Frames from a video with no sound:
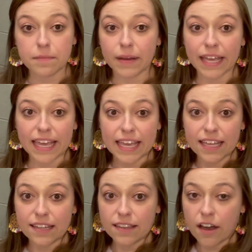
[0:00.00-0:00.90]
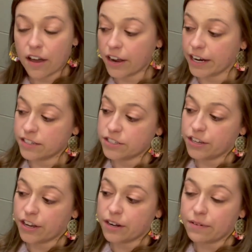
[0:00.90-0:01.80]
but in the hearts,
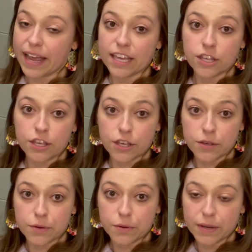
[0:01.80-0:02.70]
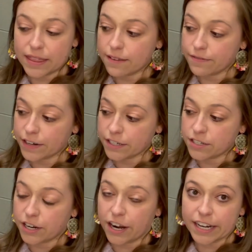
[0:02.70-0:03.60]
you're going to write you in the
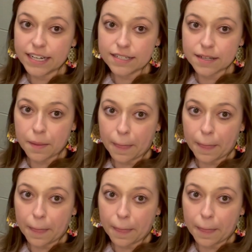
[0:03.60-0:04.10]
first heart,